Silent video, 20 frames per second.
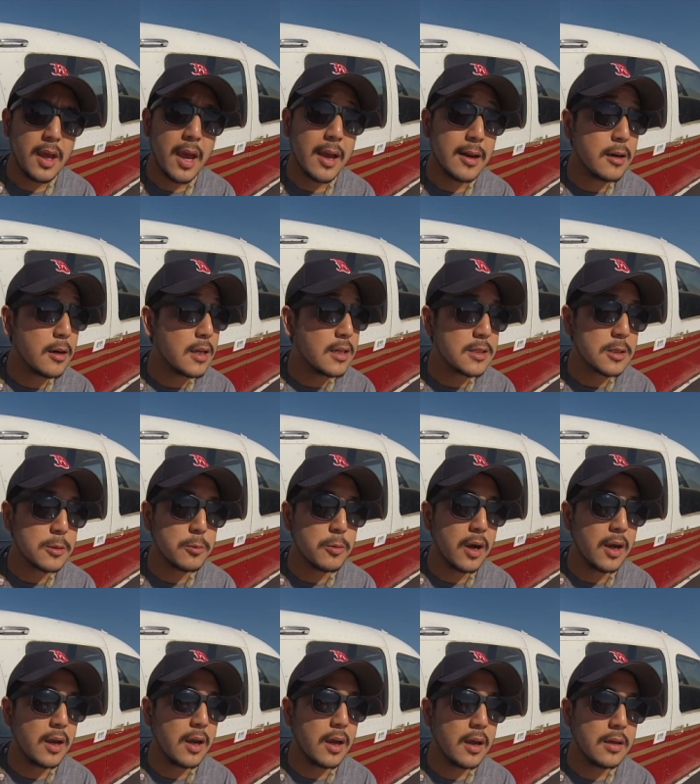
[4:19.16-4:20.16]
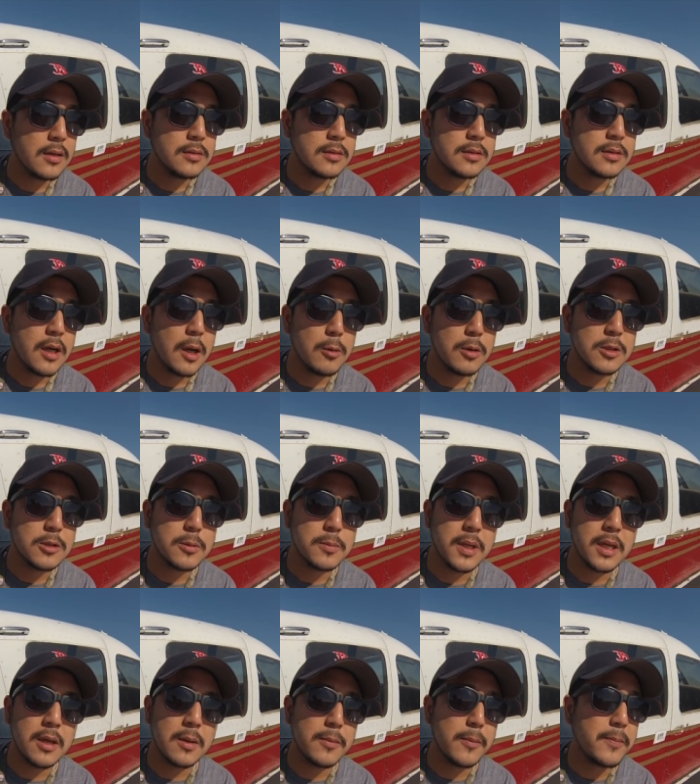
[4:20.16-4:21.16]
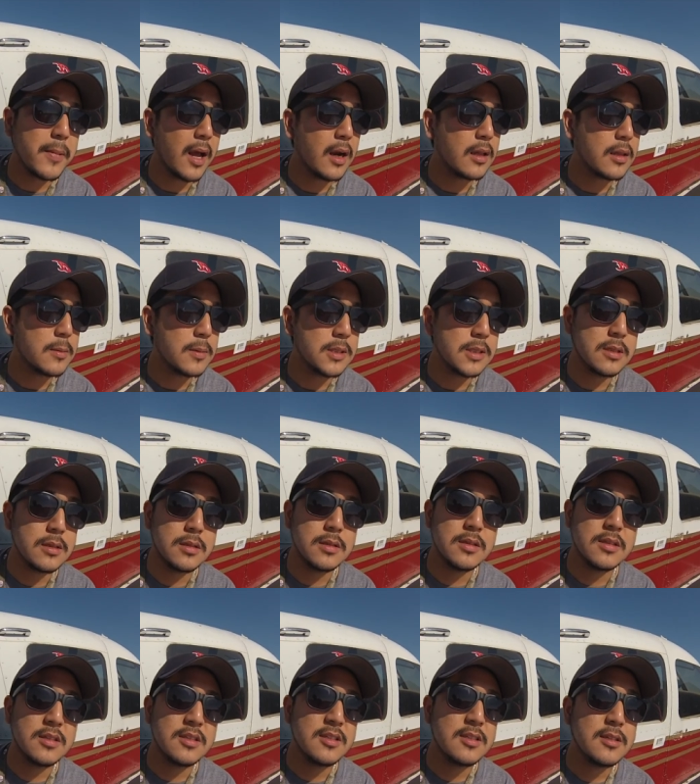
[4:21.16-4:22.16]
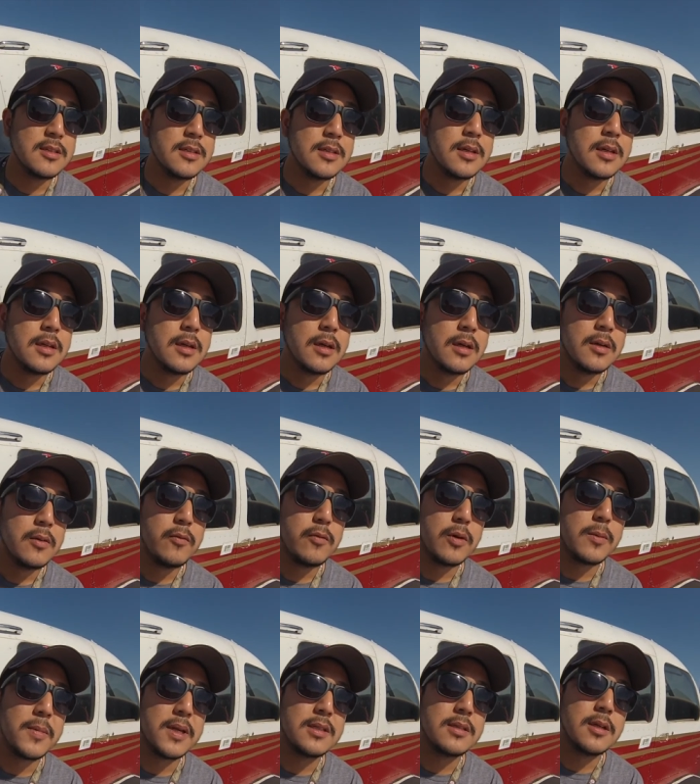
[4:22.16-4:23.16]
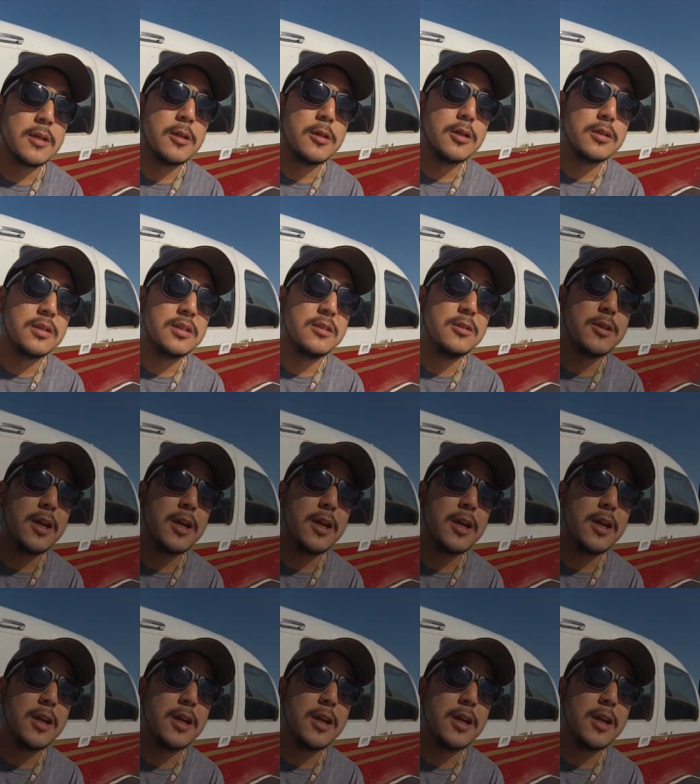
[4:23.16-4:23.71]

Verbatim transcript: yeah, the reason why I, want to become a pilot is from my childhood